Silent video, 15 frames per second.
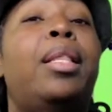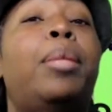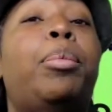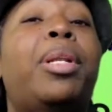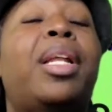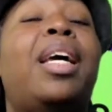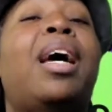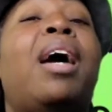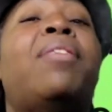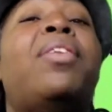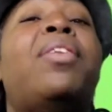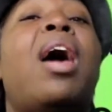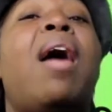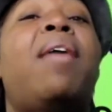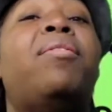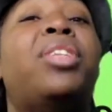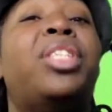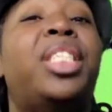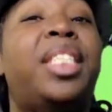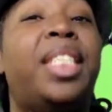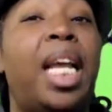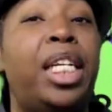the playoff
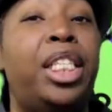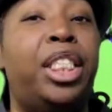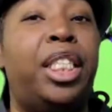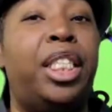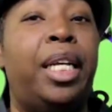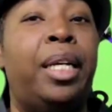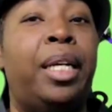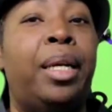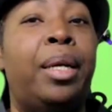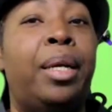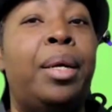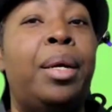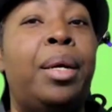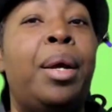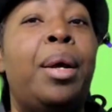conversation,